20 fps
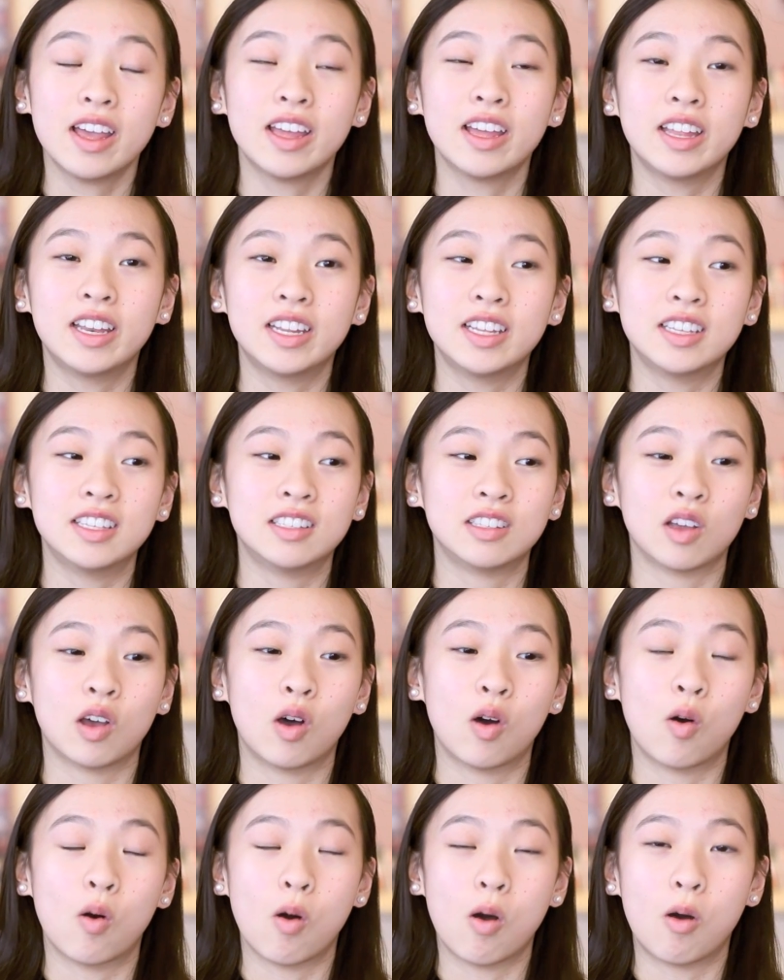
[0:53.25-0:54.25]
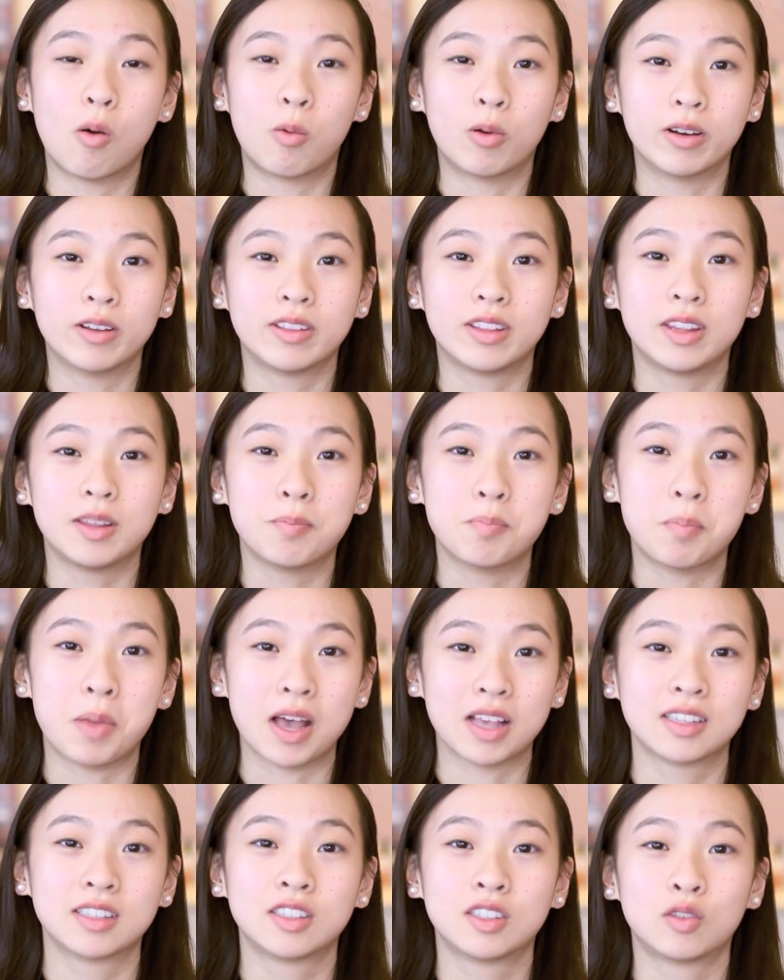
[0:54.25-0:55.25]
it is one of the
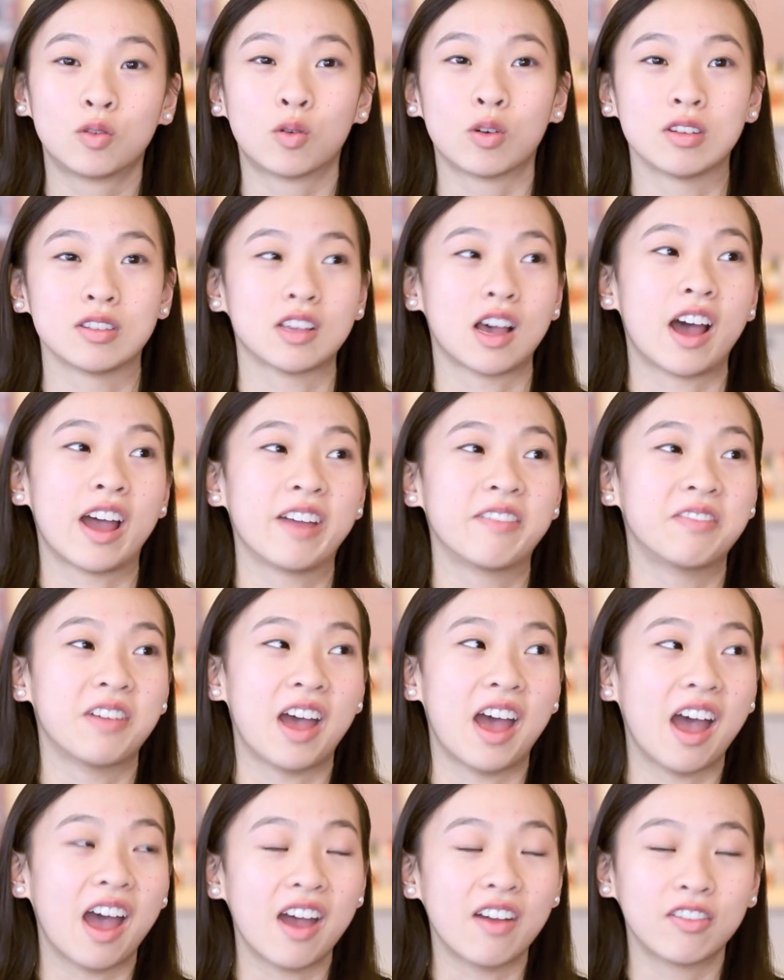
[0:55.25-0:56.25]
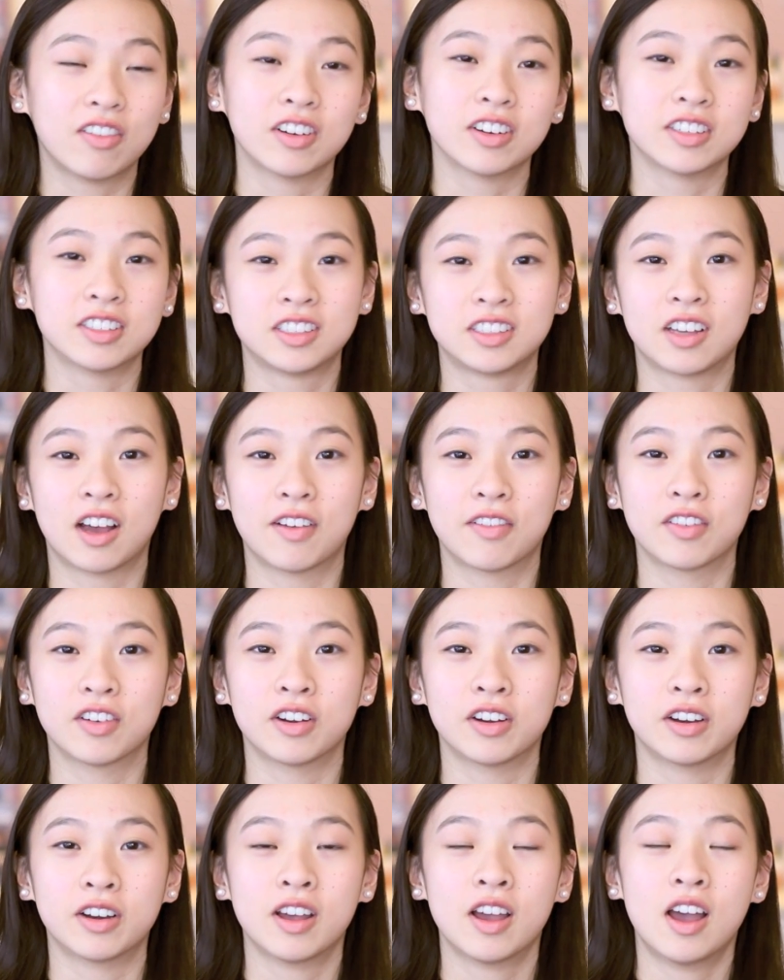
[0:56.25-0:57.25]
best stores I've ever
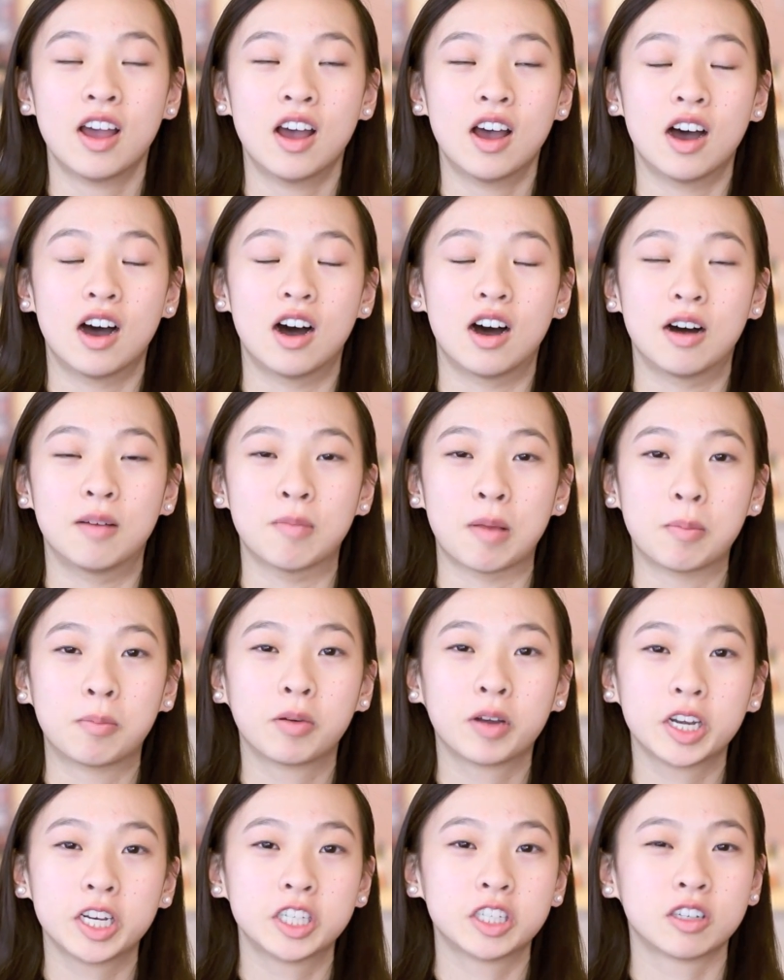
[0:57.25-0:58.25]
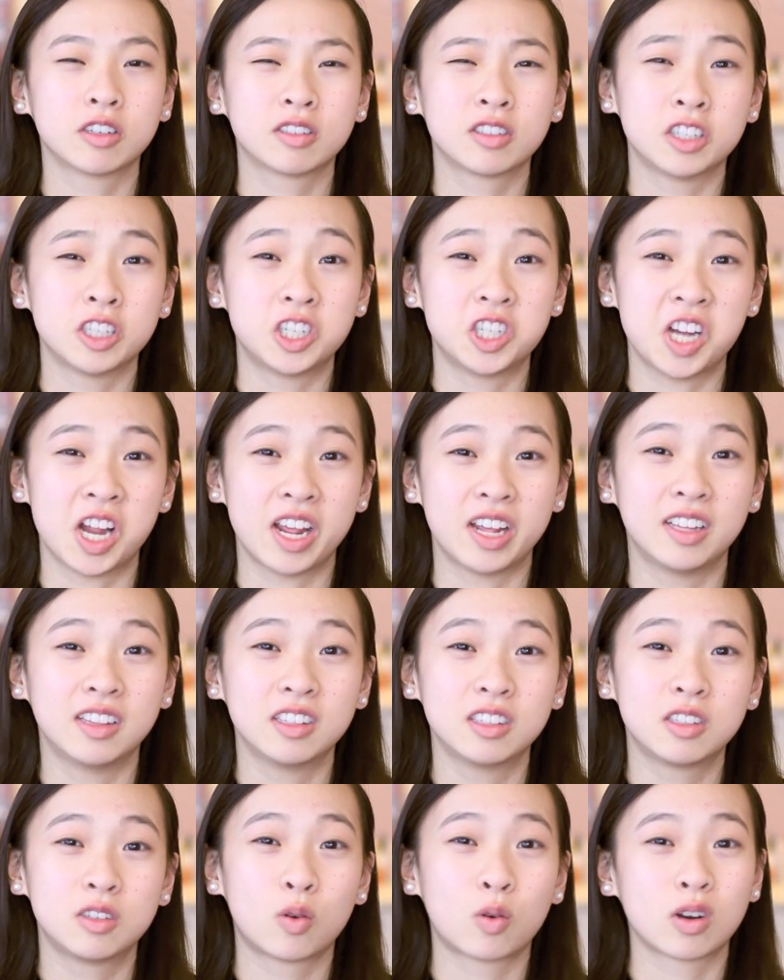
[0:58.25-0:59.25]
discovered. Um, I'm pretty sure it's a
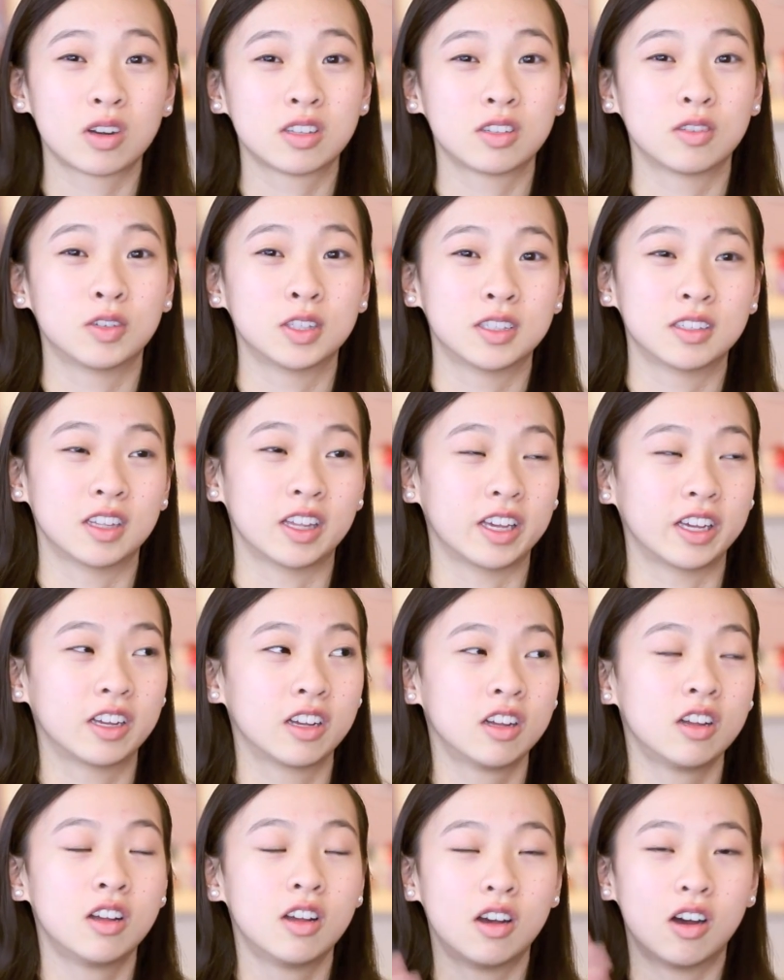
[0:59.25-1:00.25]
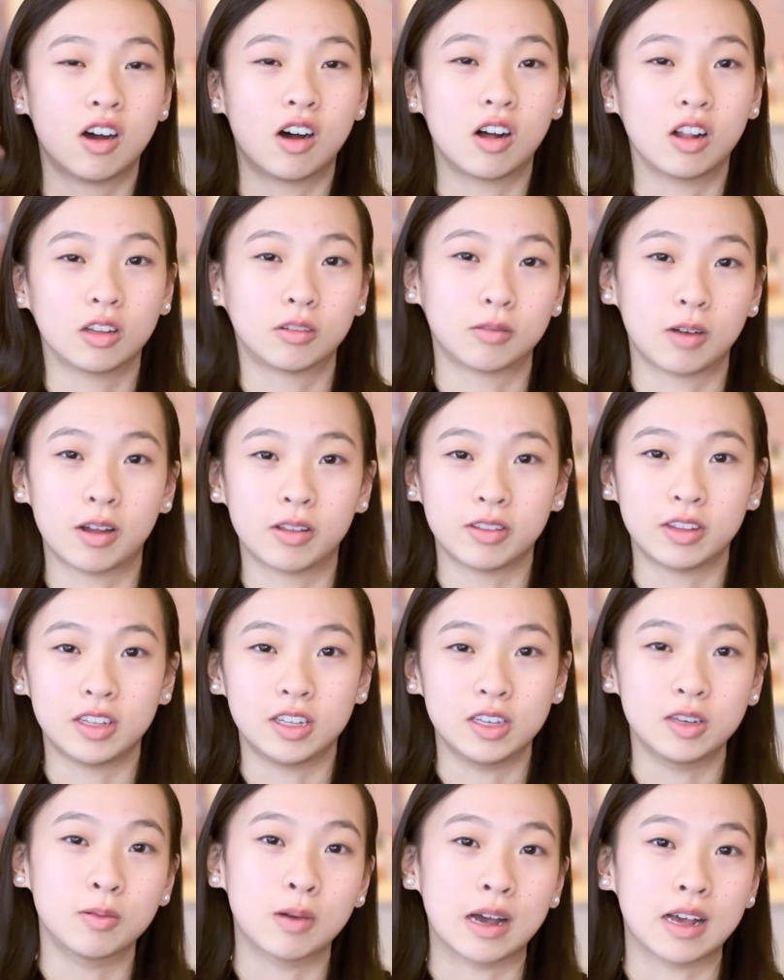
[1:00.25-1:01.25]
chain store, so it's like all around the
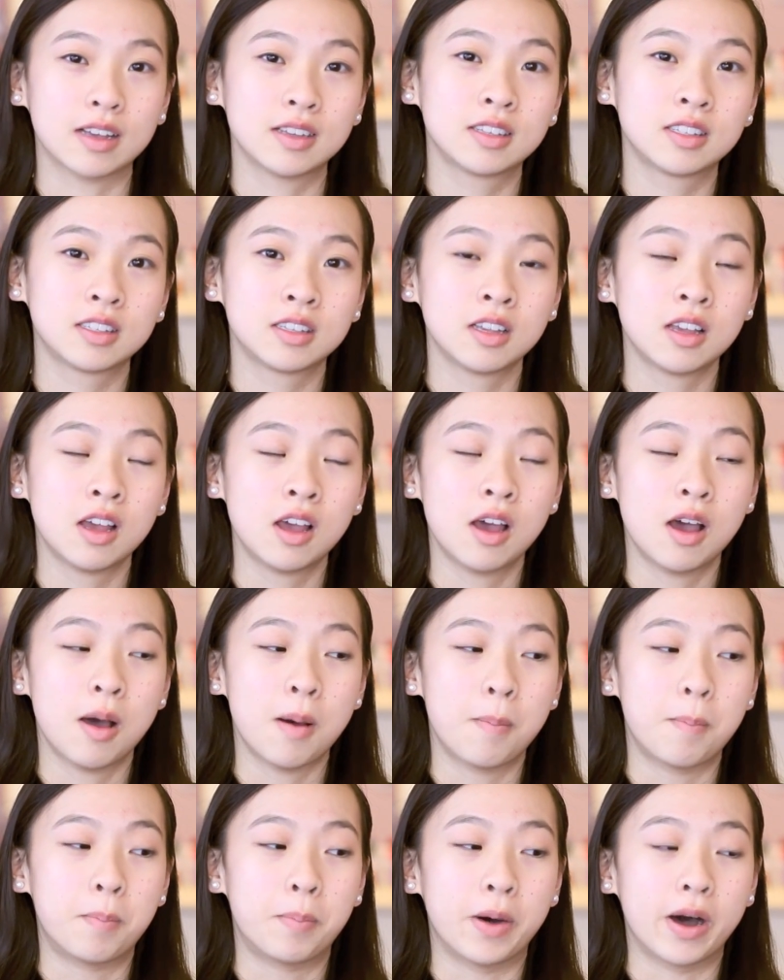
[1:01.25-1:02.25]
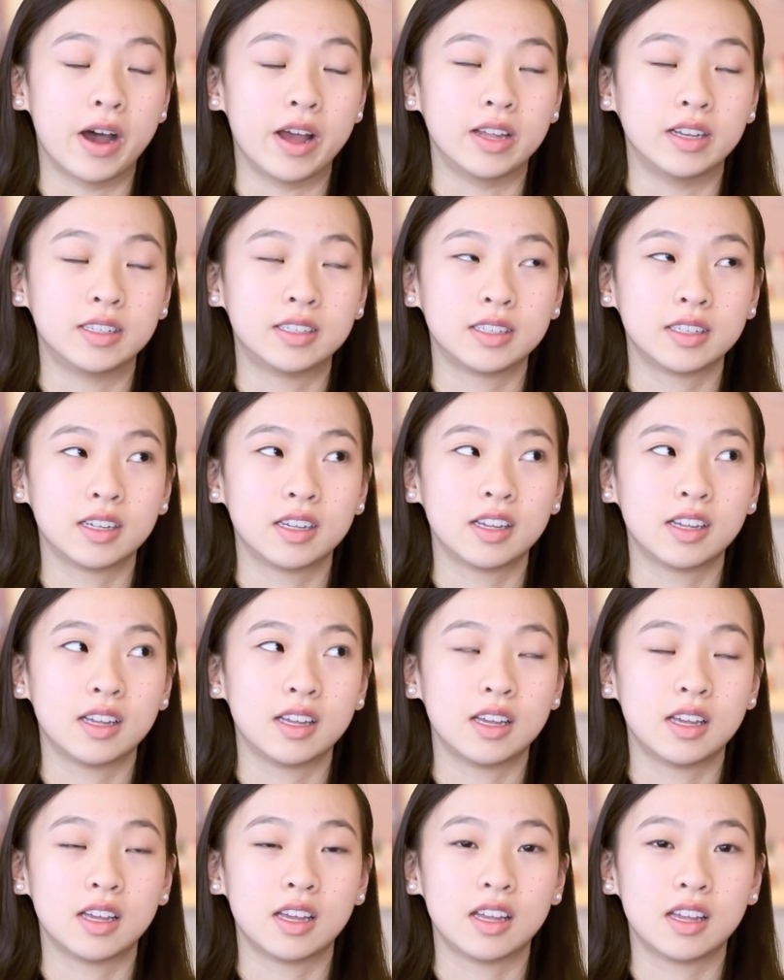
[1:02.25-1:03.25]
U S, but
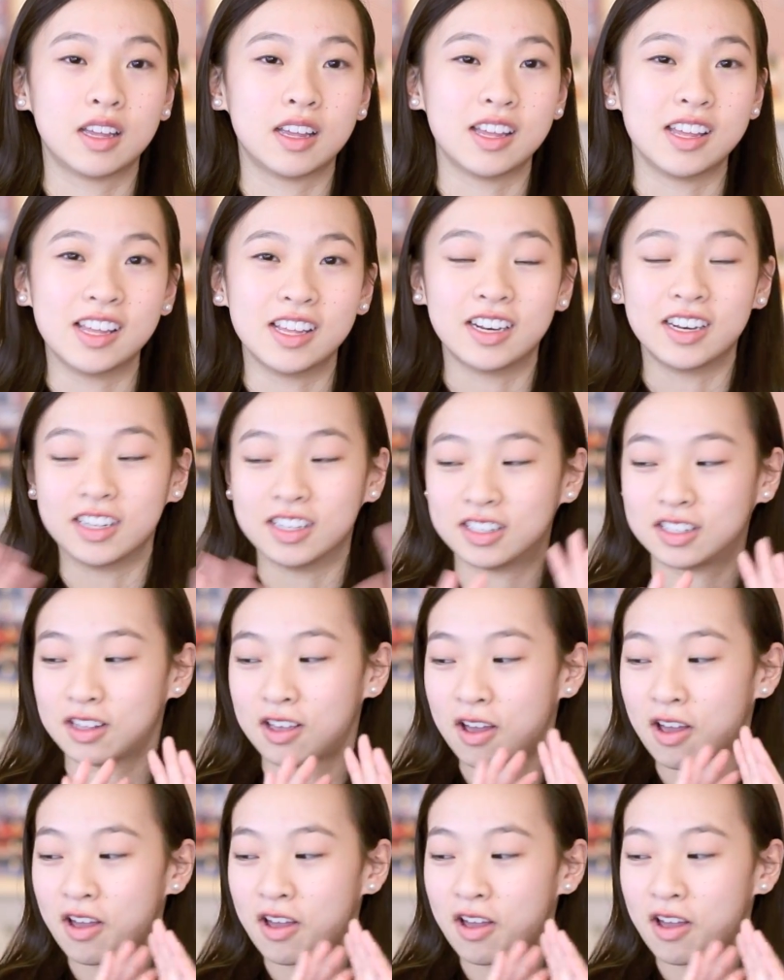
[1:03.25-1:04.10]
it is